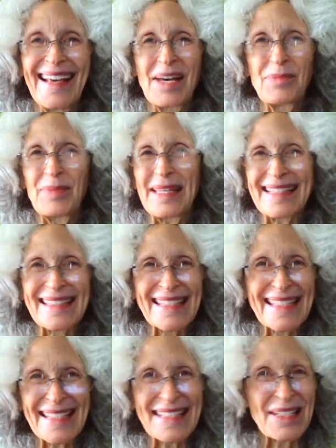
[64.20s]
and be
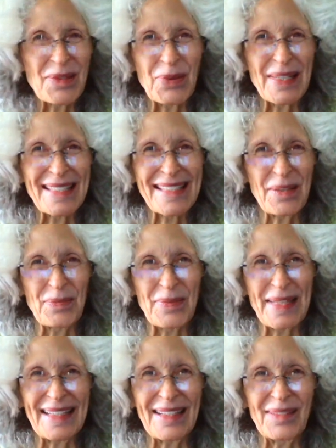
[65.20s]
consistent with
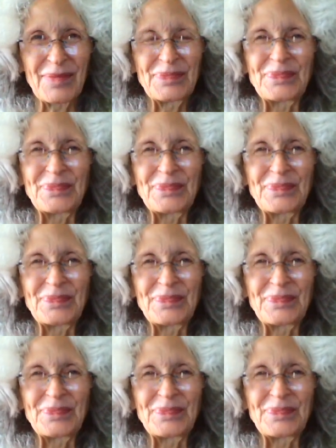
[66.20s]
something.